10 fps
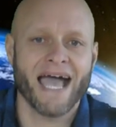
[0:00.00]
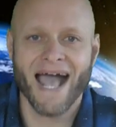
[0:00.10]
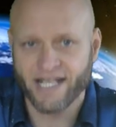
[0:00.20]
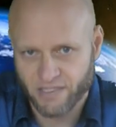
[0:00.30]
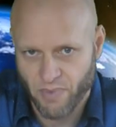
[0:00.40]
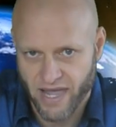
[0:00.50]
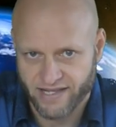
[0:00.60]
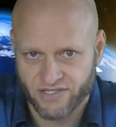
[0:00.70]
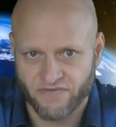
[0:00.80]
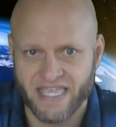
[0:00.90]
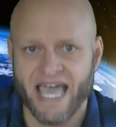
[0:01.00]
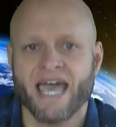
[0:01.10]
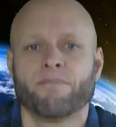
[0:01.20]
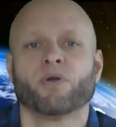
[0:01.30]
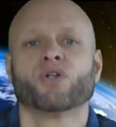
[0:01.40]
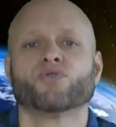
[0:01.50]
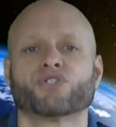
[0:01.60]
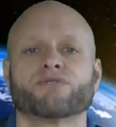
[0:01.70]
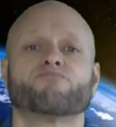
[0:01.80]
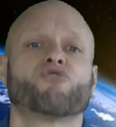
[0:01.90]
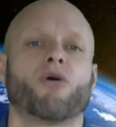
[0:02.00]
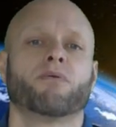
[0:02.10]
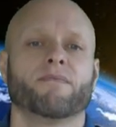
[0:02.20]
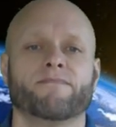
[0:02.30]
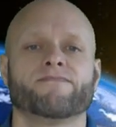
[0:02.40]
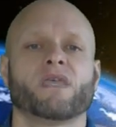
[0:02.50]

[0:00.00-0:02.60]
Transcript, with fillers: aspects of the air pollution problem.